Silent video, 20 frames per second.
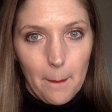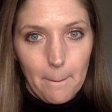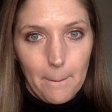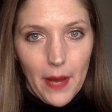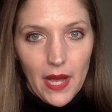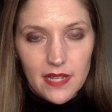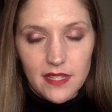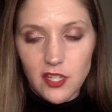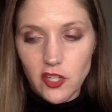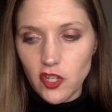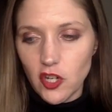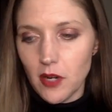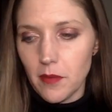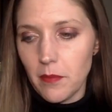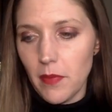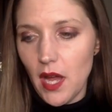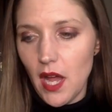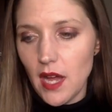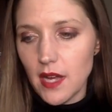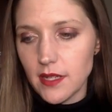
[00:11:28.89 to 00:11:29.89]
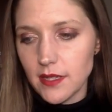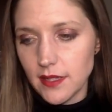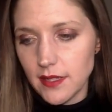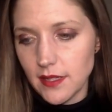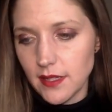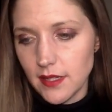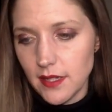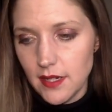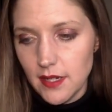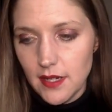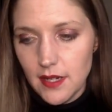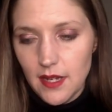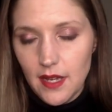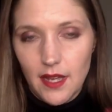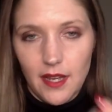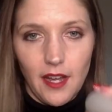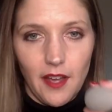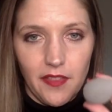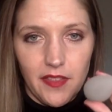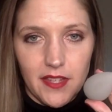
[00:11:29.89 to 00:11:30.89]
Boxycharm box.
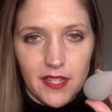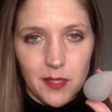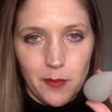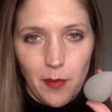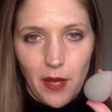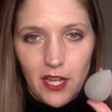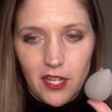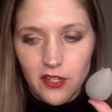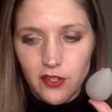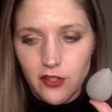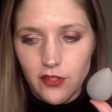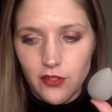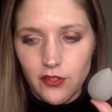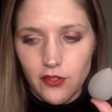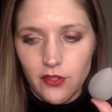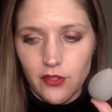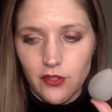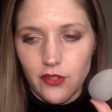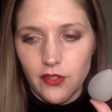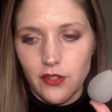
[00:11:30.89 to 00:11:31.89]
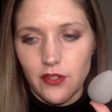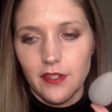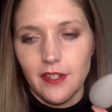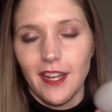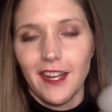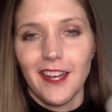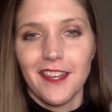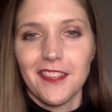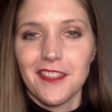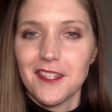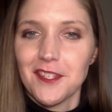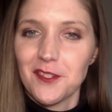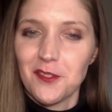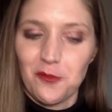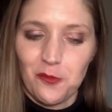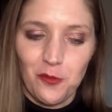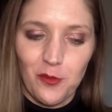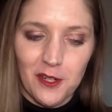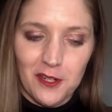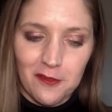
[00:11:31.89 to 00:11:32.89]
Got the sponge. I got this
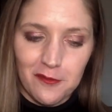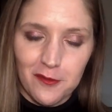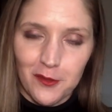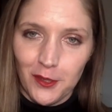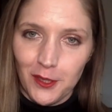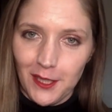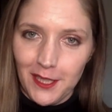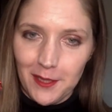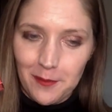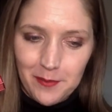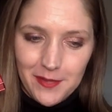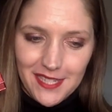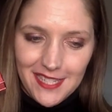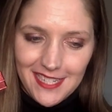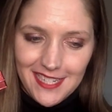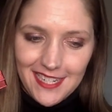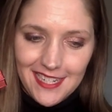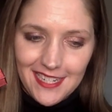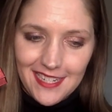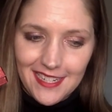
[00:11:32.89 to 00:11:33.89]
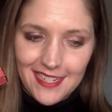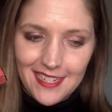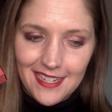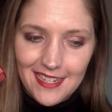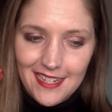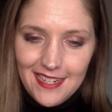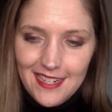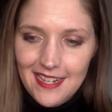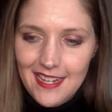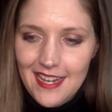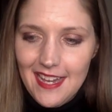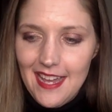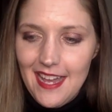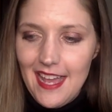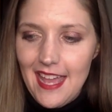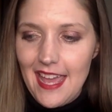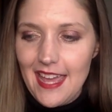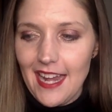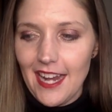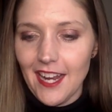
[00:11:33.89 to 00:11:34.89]
wonderful lipstick.
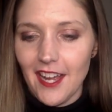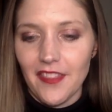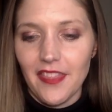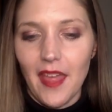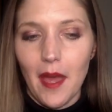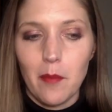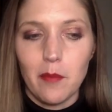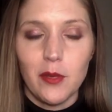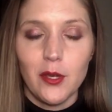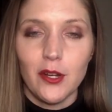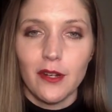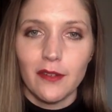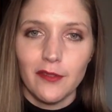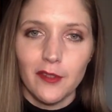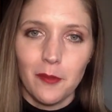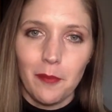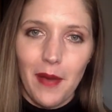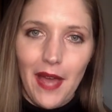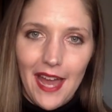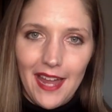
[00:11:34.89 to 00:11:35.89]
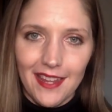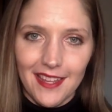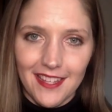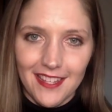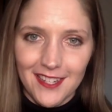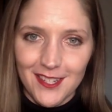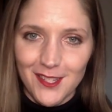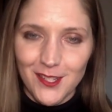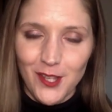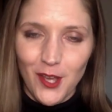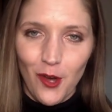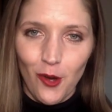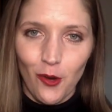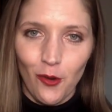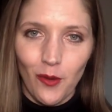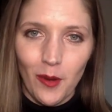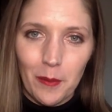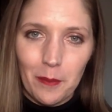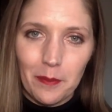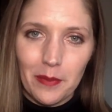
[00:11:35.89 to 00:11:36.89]
And I got that beautiful palette.
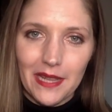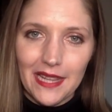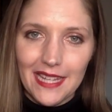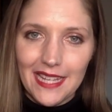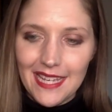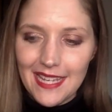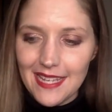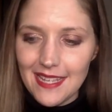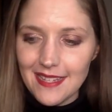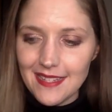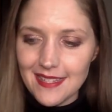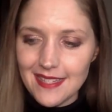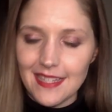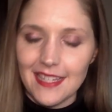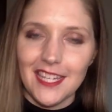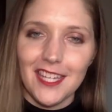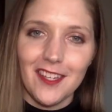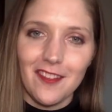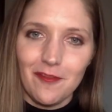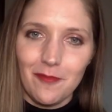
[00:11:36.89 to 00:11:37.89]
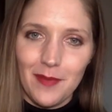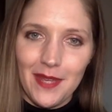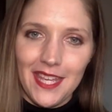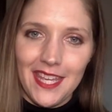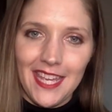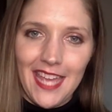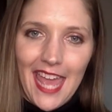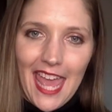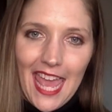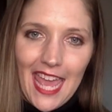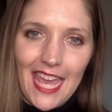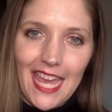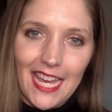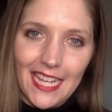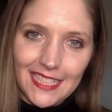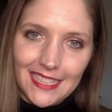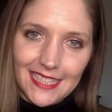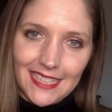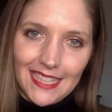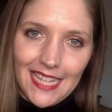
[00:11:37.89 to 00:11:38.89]
So please give me a
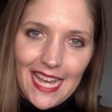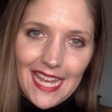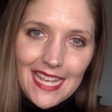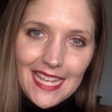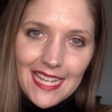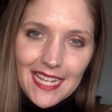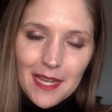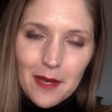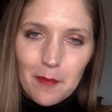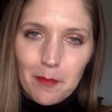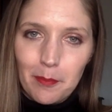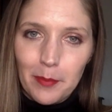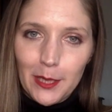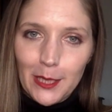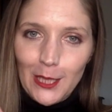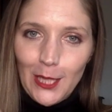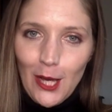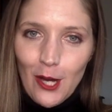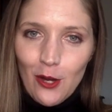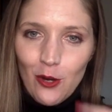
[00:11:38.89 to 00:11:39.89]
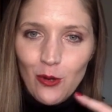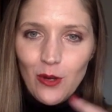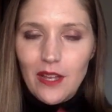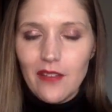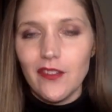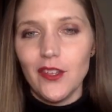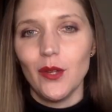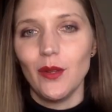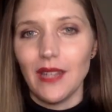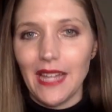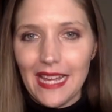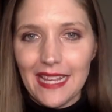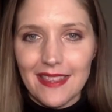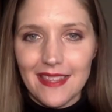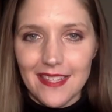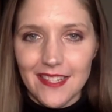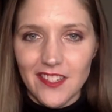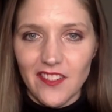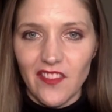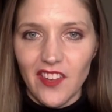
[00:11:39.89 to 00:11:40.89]
like below if you like
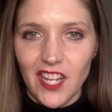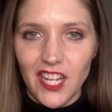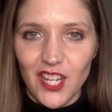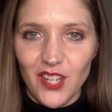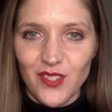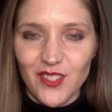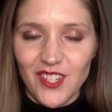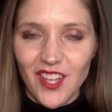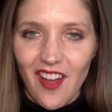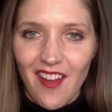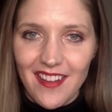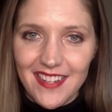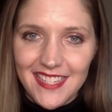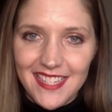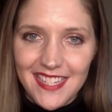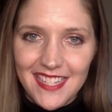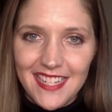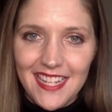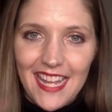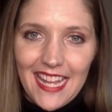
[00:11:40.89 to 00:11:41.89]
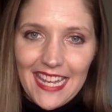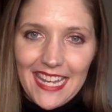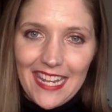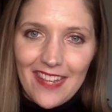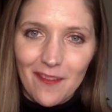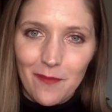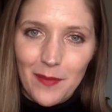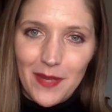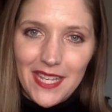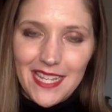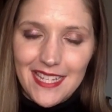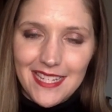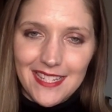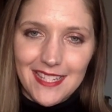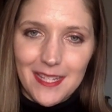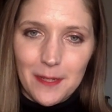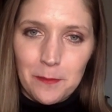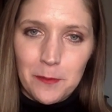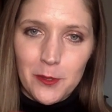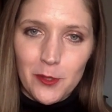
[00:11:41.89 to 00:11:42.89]
this video's content, and give me a
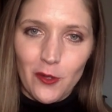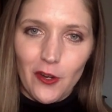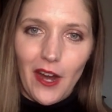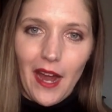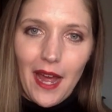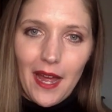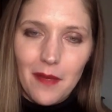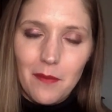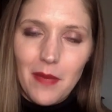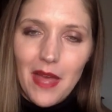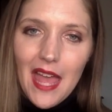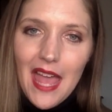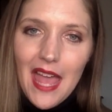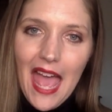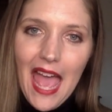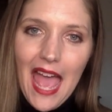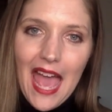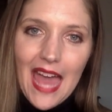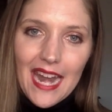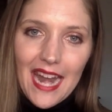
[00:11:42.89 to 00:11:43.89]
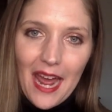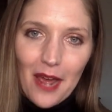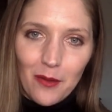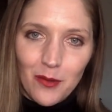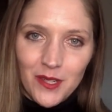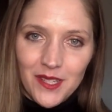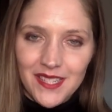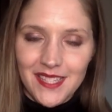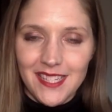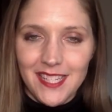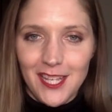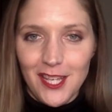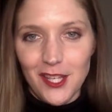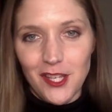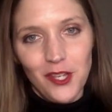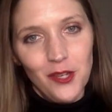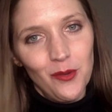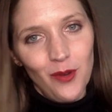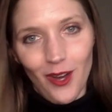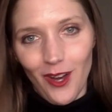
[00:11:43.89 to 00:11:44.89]
subscribe. And I will see
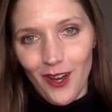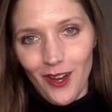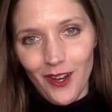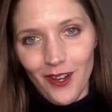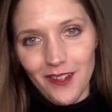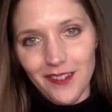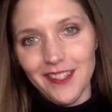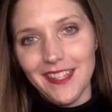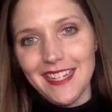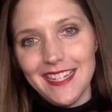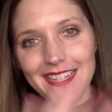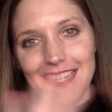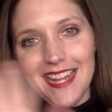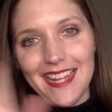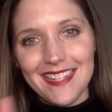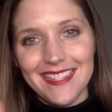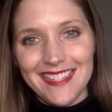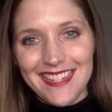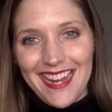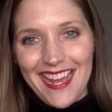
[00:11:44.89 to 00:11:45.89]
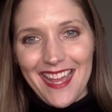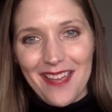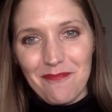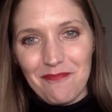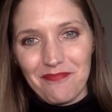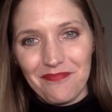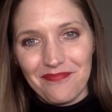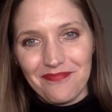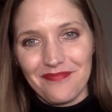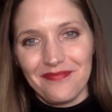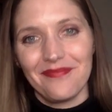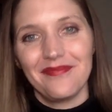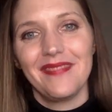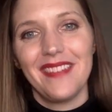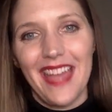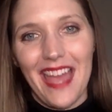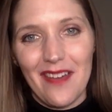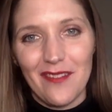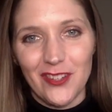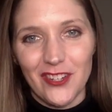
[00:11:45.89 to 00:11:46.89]
you all next time.
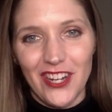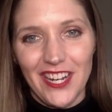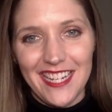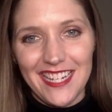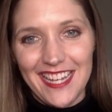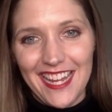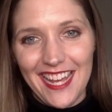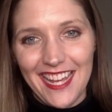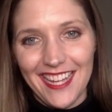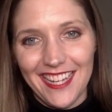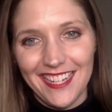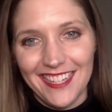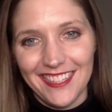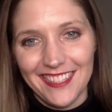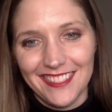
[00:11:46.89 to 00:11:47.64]
Have a great day.